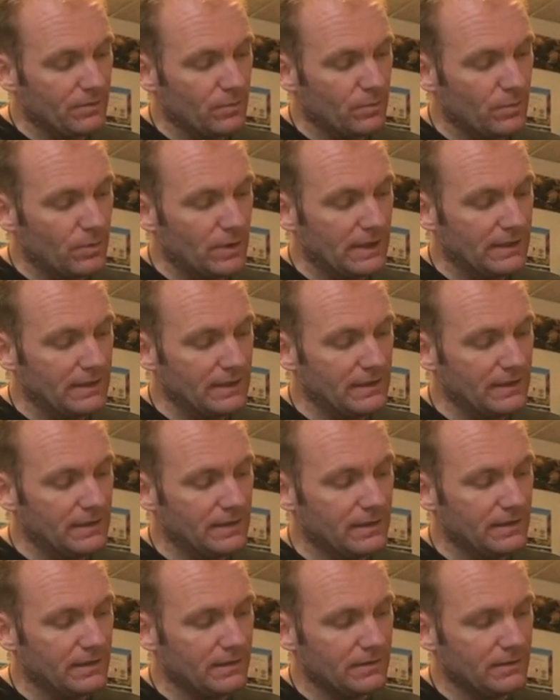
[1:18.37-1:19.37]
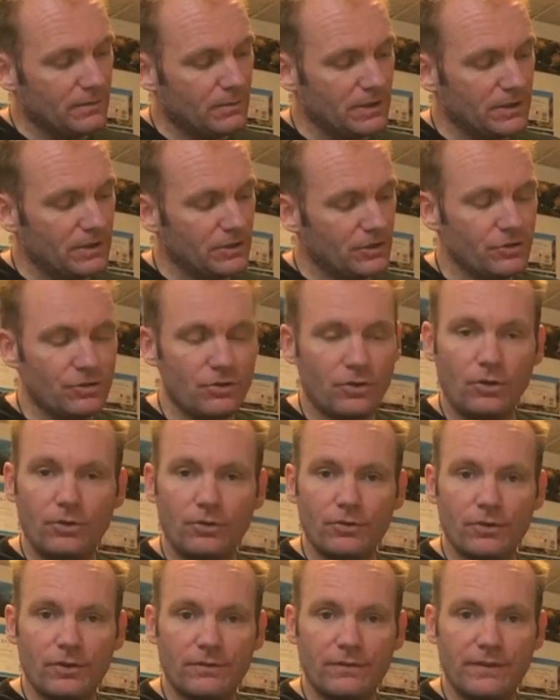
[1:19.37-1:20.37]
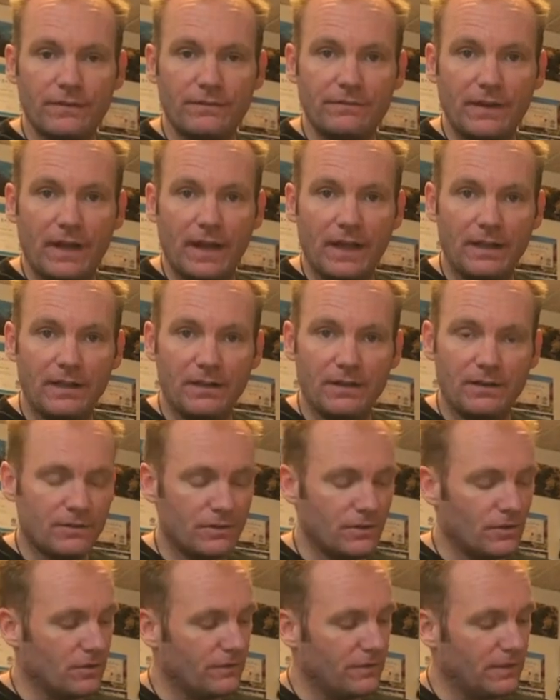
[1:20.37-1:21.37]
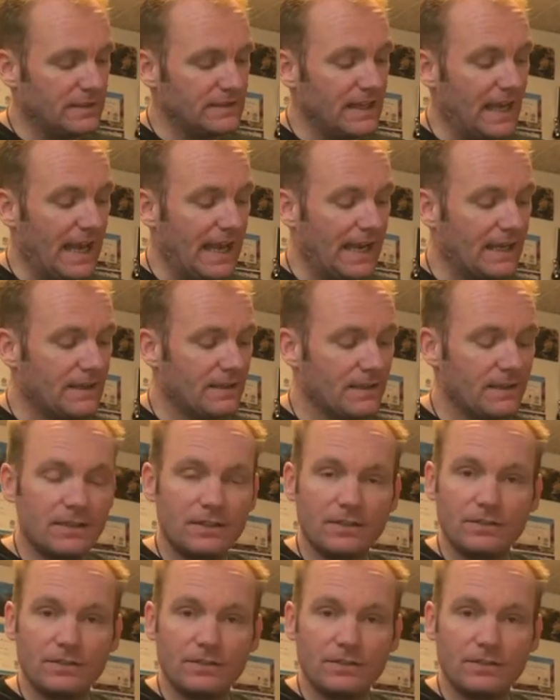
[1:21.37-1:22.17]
where the shoulder of the valve or of the tank